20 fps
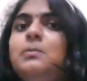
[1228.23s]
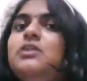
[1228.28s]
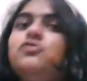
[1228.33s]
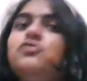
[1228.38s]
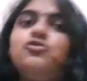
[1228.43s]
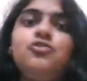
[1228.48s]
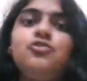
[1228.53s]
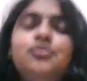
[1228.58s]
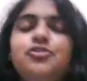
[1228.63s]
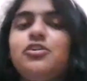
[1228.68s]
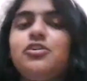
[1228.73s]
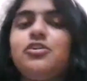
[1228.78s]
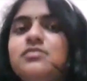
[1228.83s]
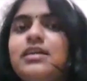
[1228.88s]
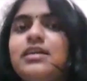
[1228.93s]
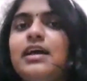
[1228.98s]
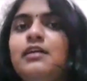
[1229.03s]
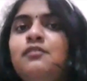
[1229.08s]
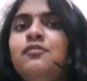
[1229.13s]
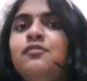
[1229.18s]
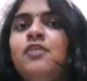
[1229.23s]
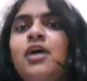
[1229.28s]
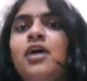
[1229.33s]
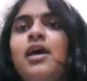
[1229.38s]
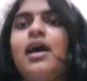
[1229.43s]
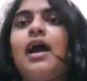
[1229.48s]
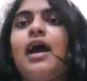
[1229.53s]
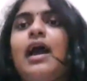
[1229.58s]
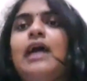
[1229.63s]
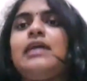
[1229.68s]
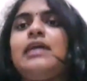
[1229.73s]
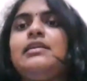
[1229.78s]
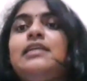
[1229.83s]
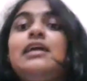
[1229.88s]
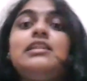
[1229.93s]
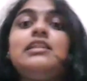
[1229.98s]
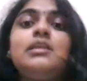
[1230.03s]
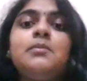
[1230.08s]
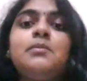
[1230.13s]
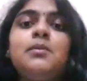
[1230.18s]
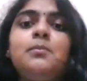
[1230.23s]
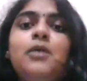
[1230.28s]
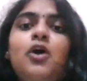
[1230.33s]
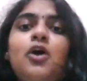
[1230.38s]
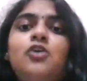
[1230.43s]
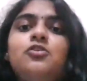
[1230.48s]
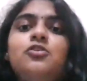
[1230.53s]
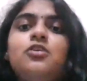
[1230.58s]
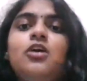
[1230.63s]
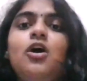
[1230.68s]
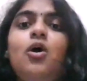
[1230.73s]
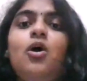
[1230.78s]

Be true to yourself and tell them about